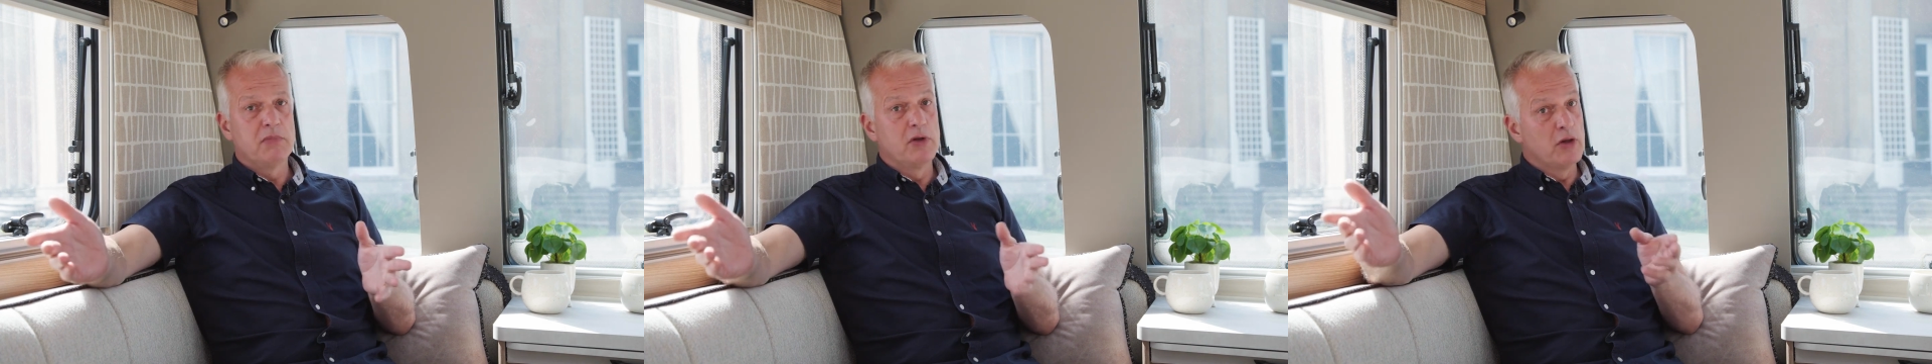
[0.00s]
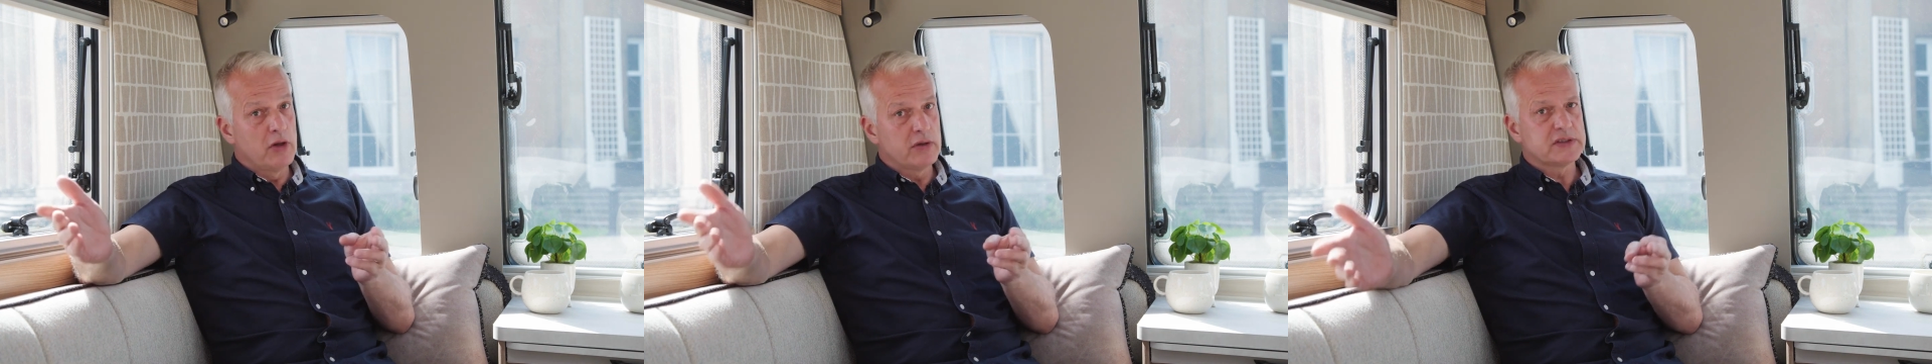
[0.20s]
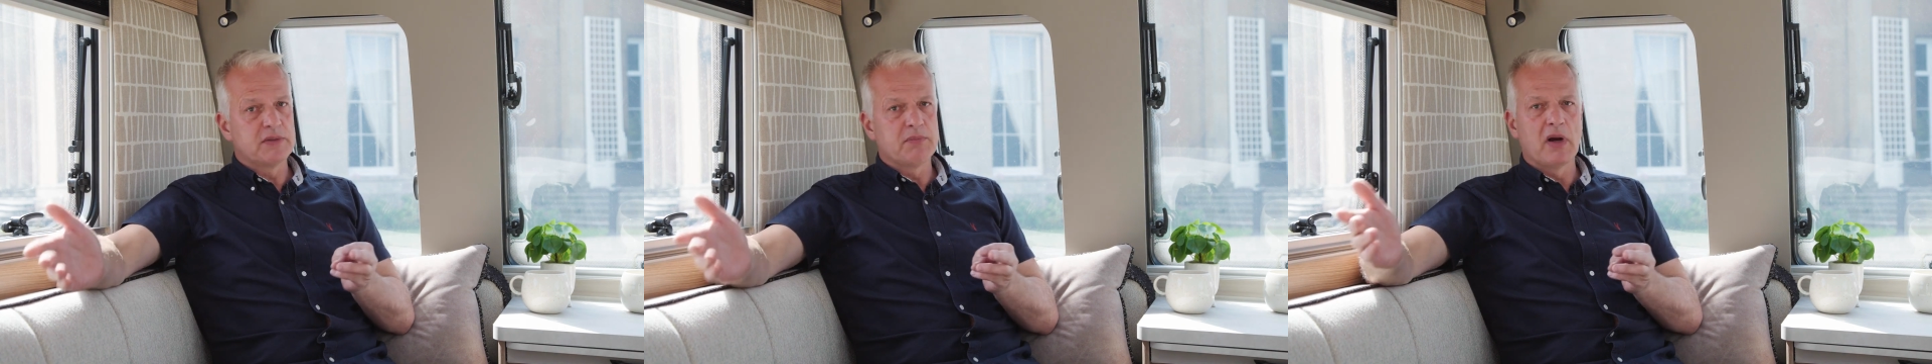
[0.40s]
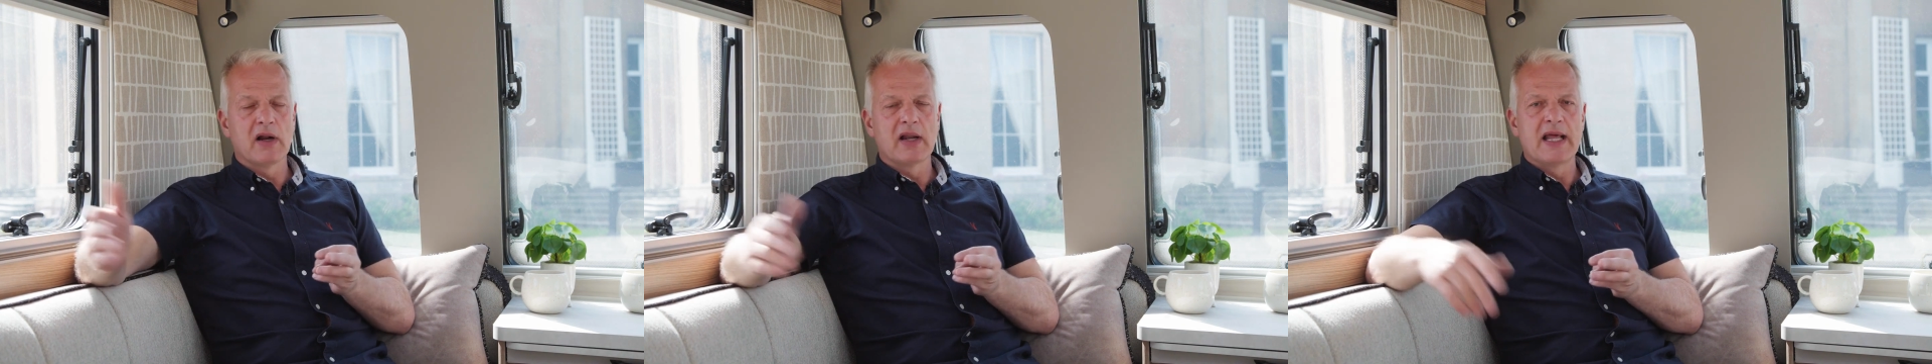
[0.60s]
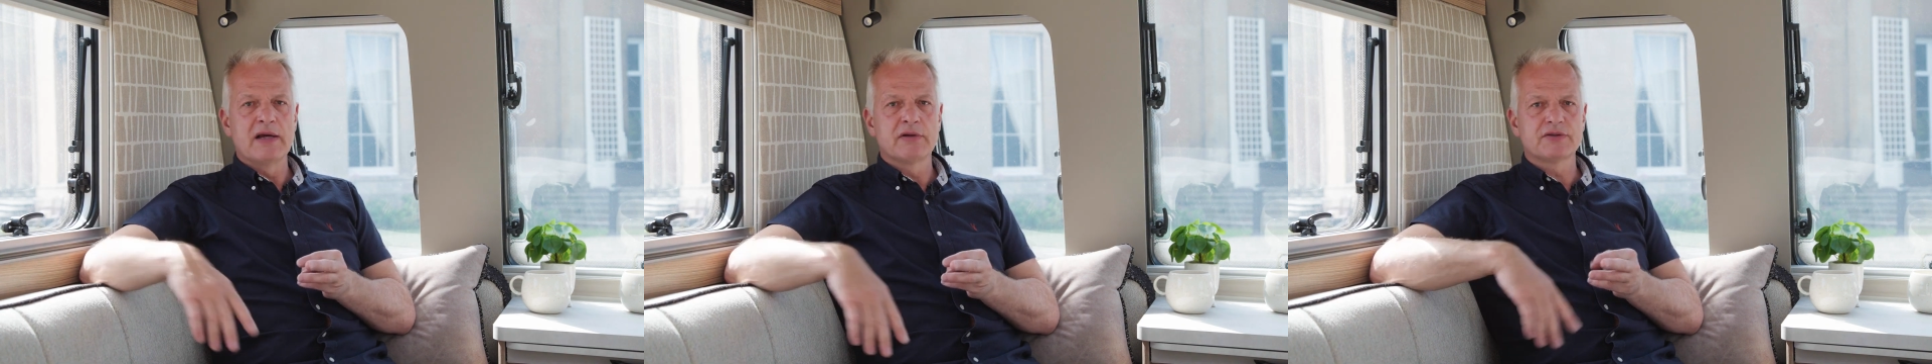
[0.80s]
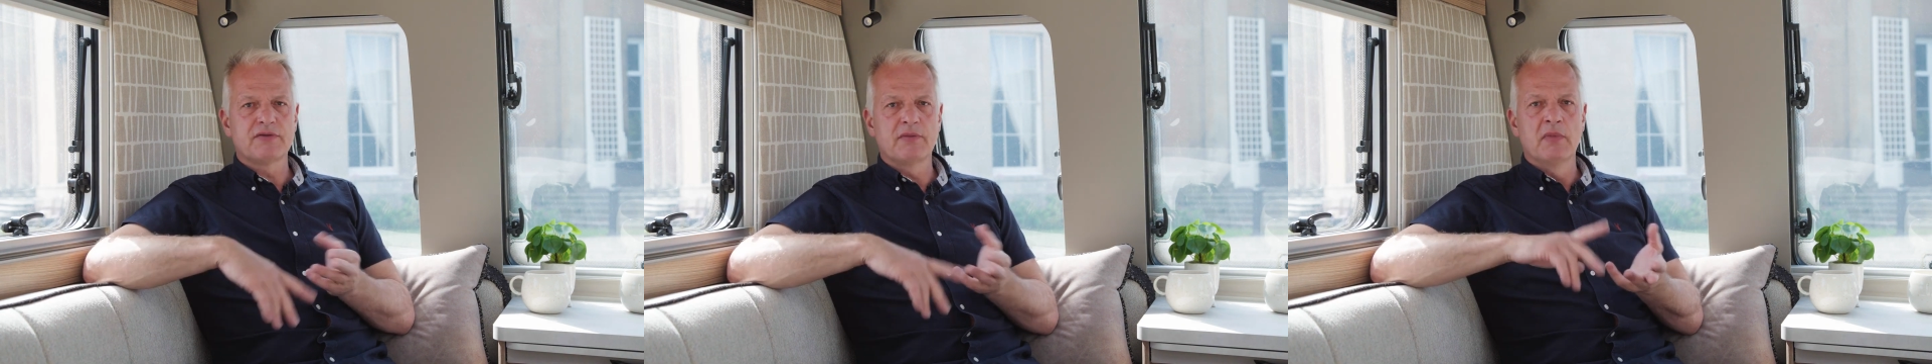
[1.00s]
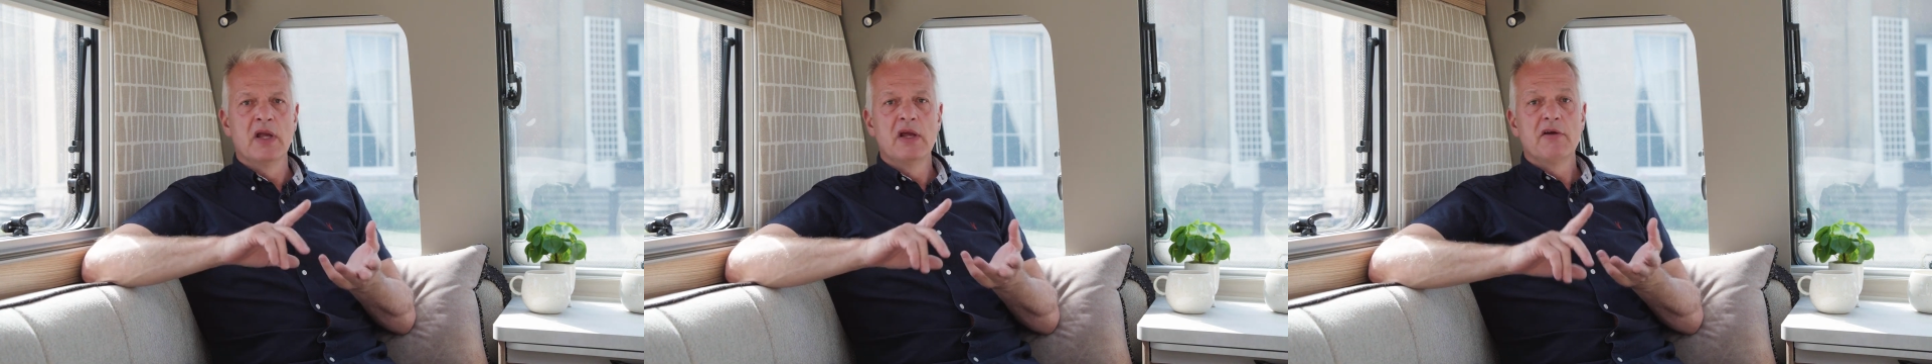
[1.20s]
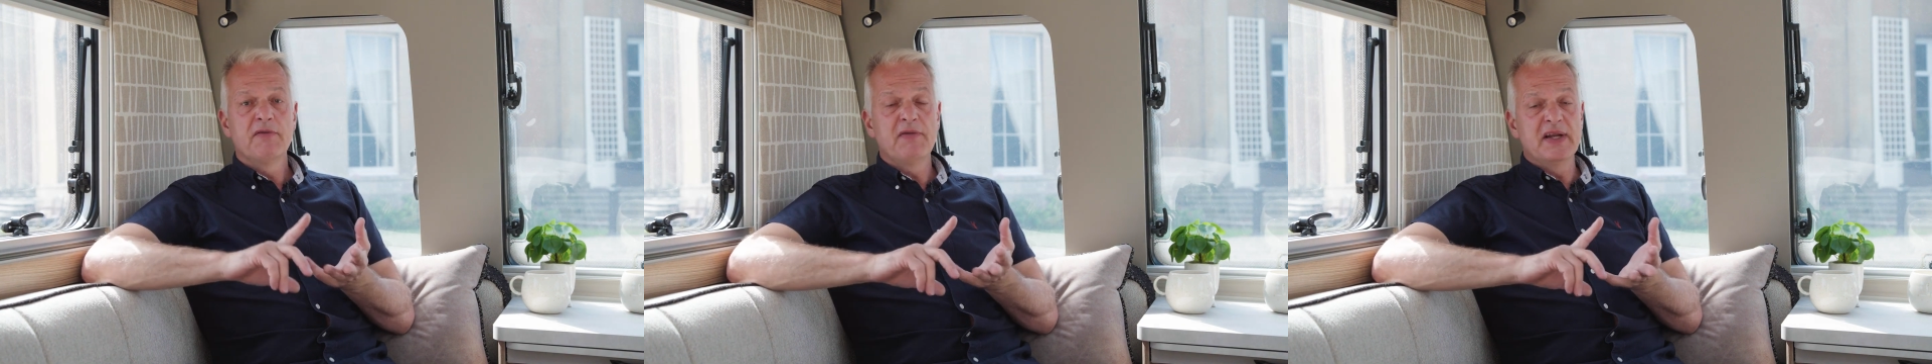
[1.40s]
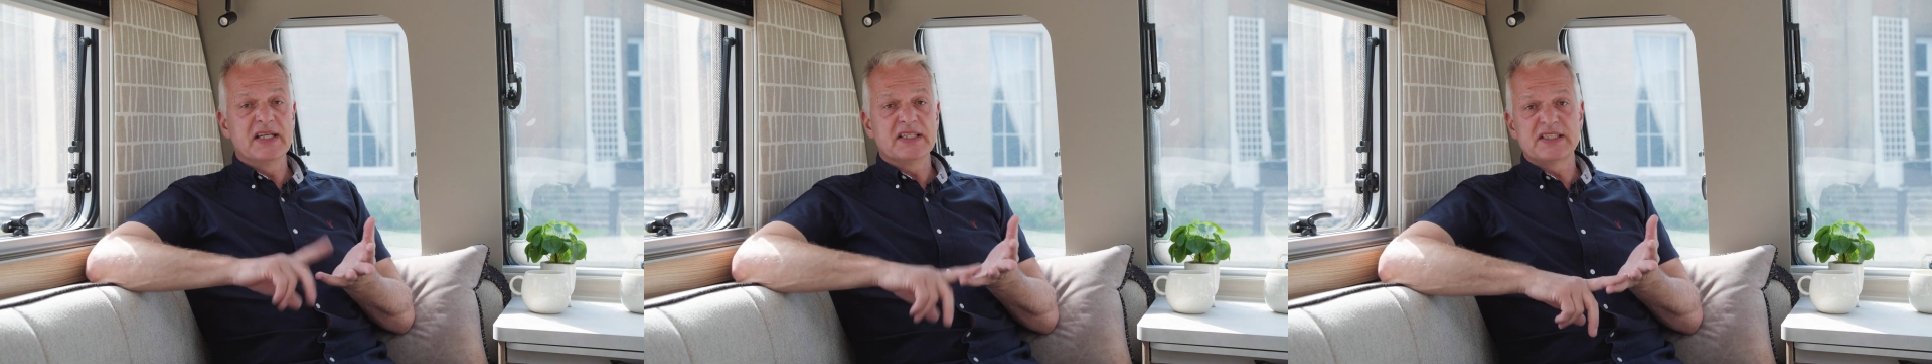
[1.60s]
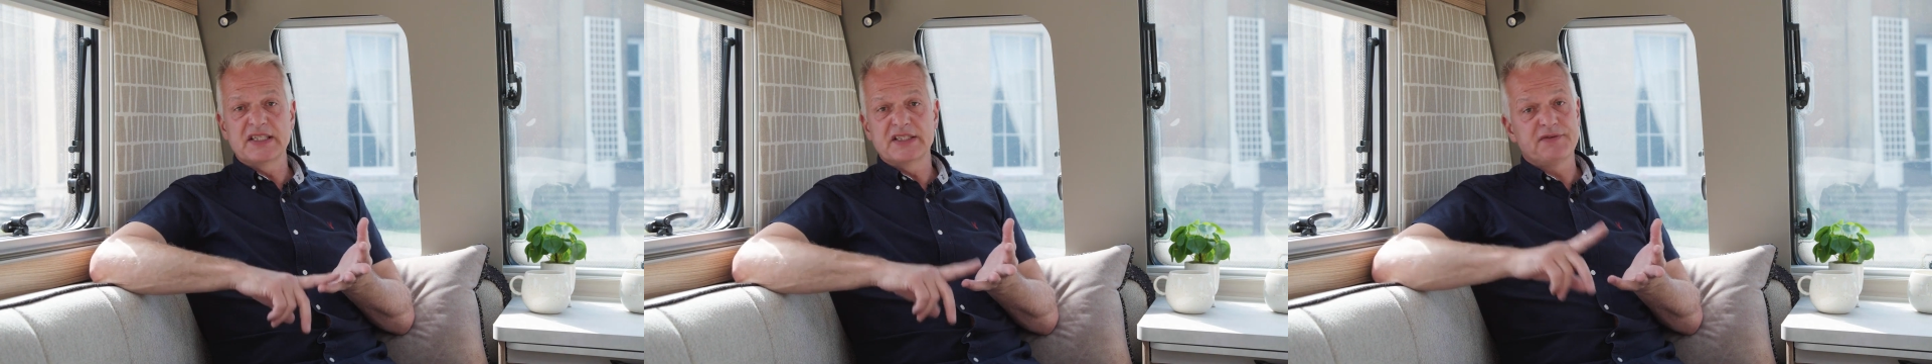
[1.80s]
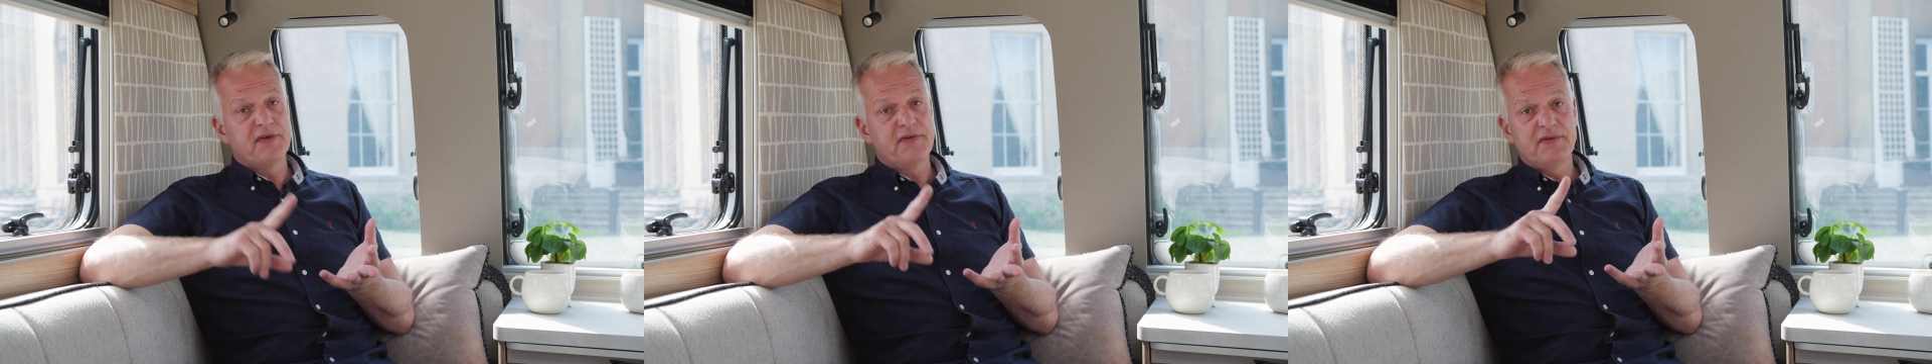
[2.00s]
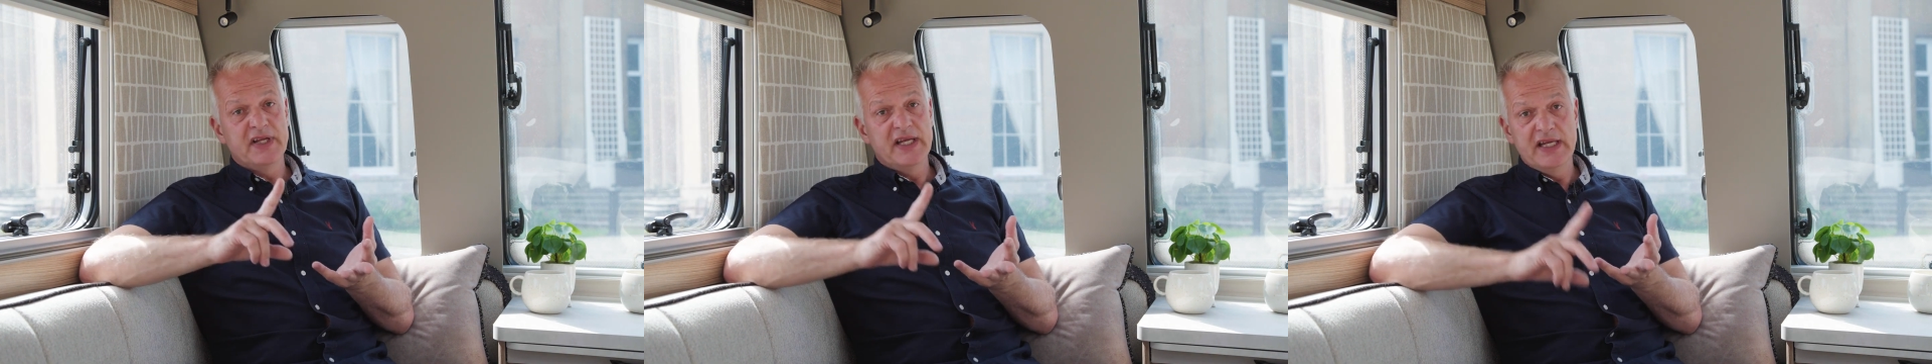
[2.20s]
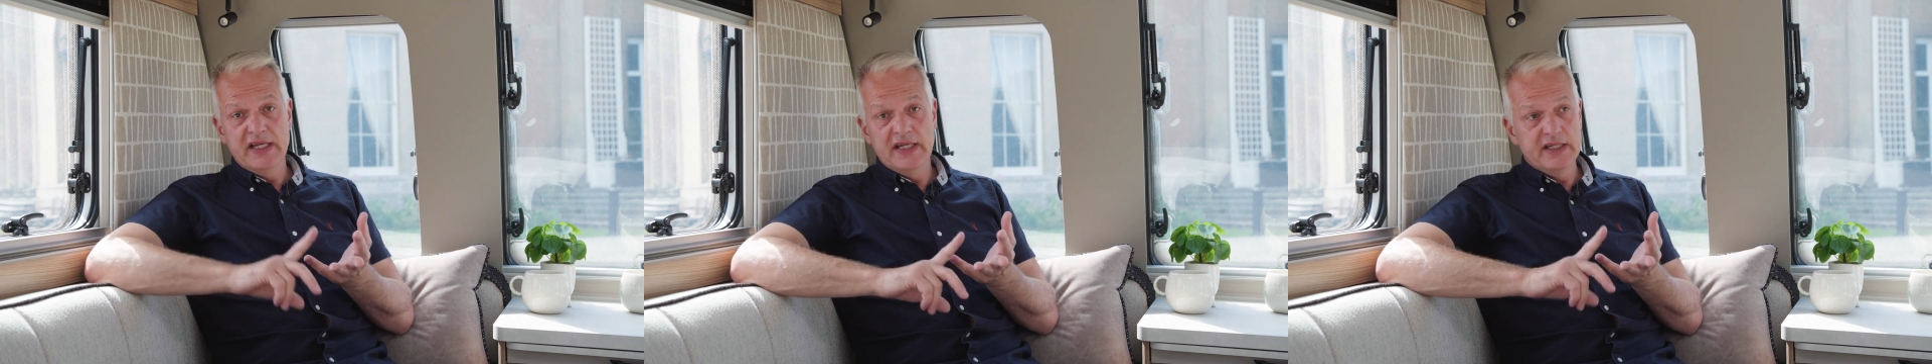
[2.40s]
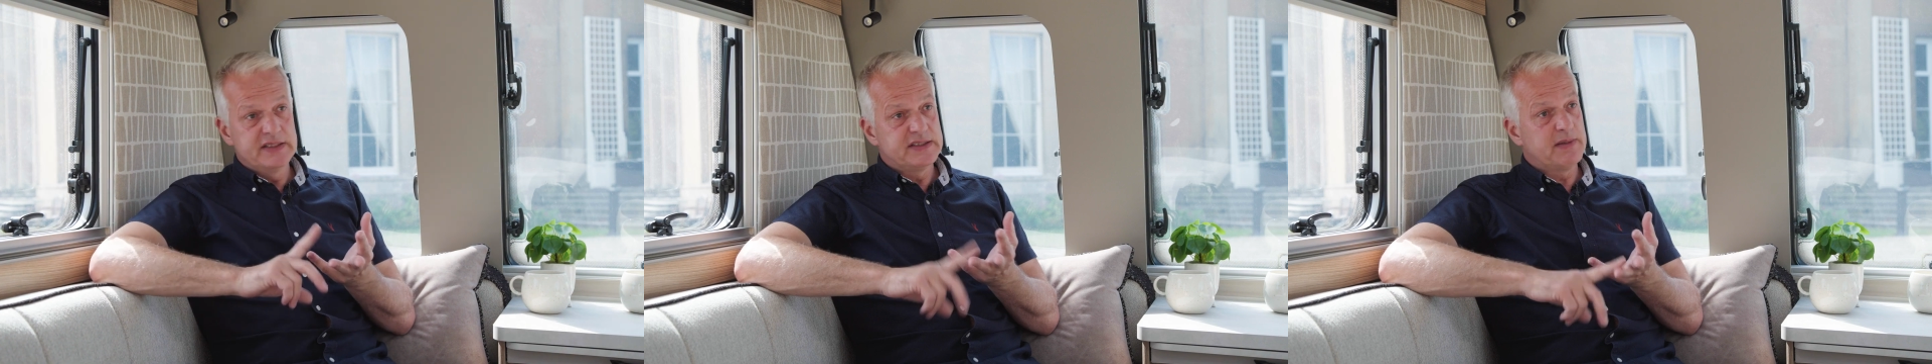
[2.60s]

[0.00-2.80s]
lots of bunk layouts from Phoenix 650,